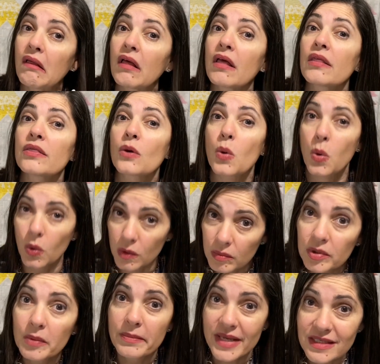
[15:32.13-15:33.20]
the horrible
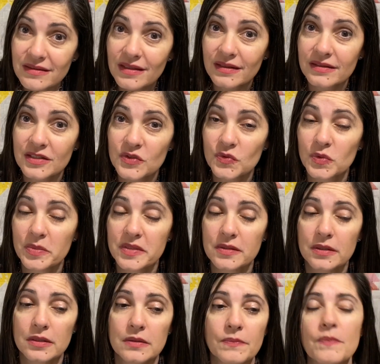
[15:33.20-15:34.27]
mess that this room is
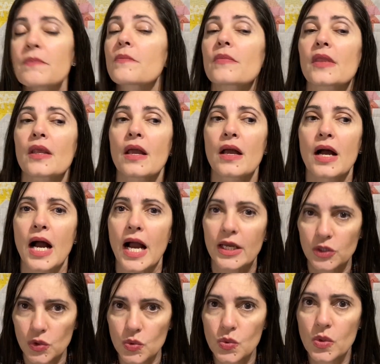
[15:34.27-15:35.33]
in, I
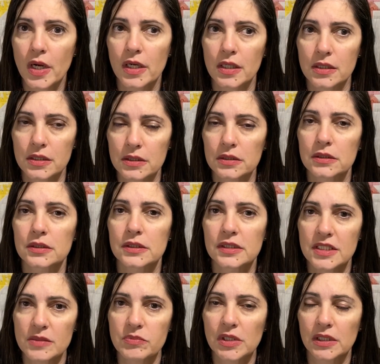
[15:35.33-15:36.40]
do a good
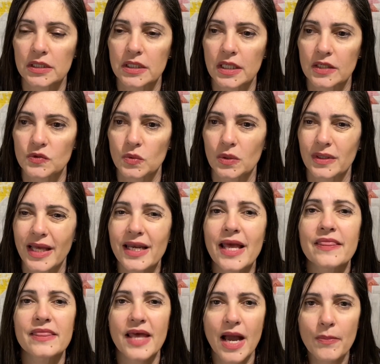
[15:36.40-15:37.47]
deep clean as well. And
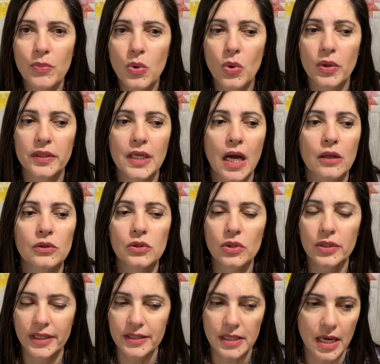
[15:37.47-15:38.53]
at that point, I'll look
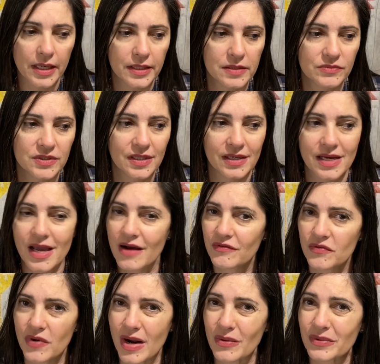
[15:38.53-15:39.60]
at items that I have
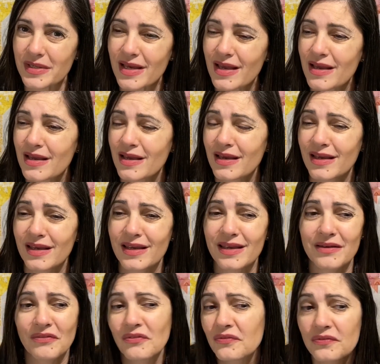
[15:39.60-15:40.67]
around.
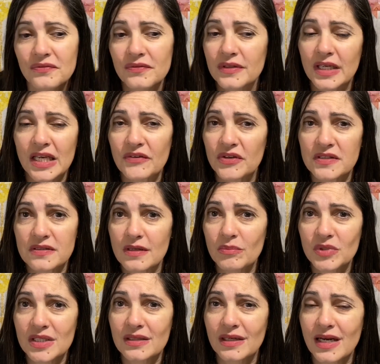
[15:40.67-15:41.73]
If it's
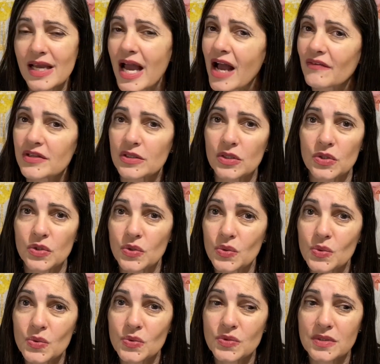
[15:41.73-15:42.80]
something that I haven't
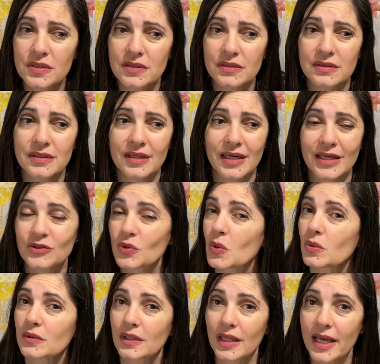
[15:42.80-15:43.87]
used, that I
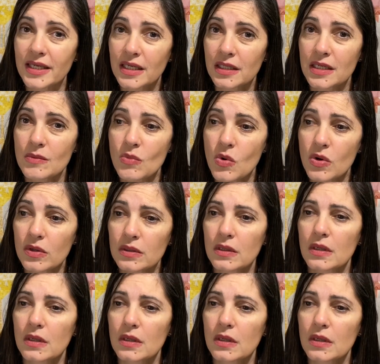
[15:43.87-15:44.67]
don't like anymore,